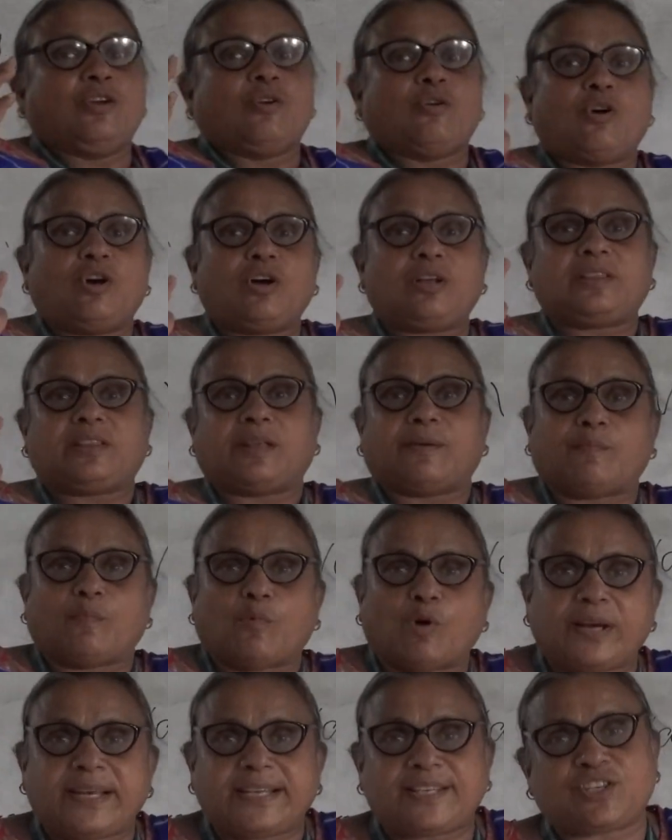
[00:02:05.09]
on the
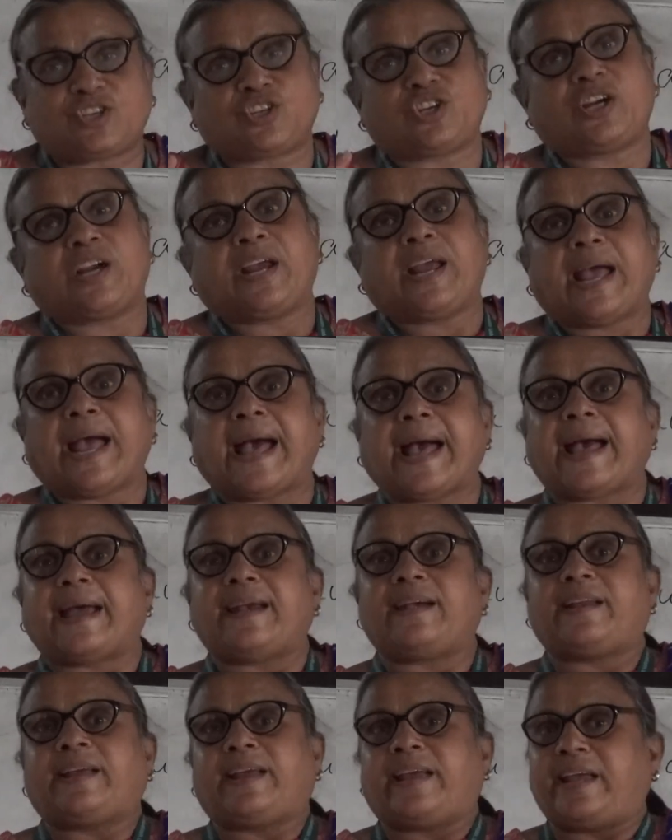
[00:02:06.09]
moist
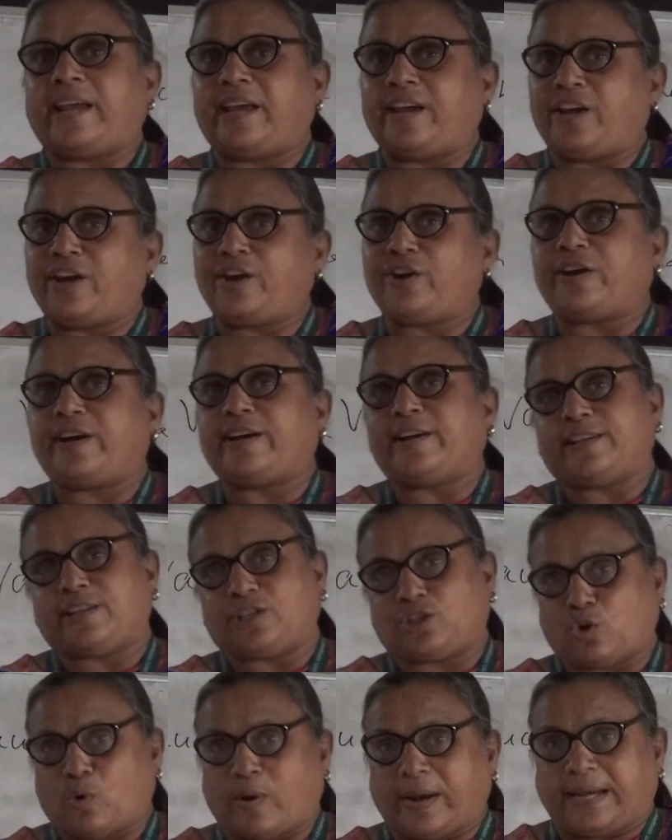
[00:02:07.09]
and aerated
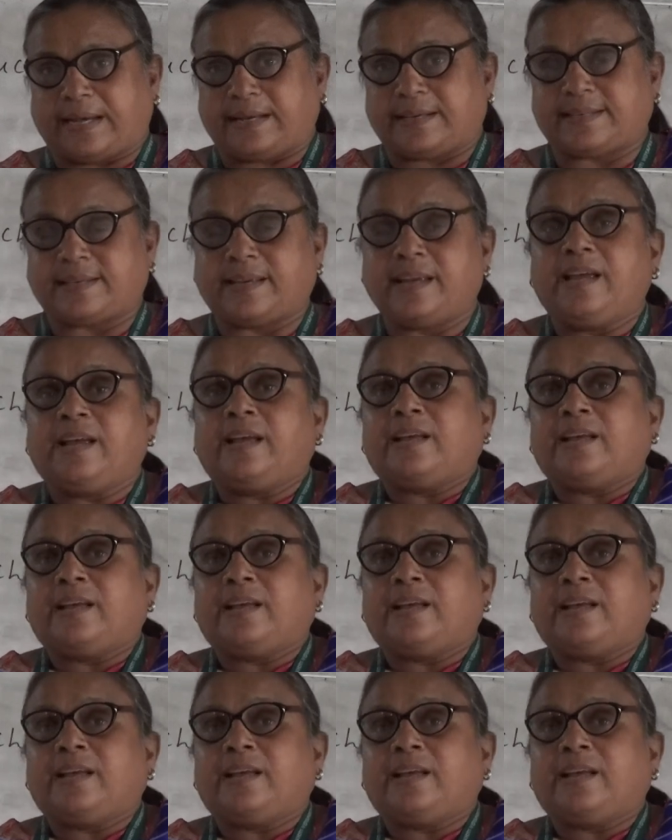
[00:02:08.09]
soils.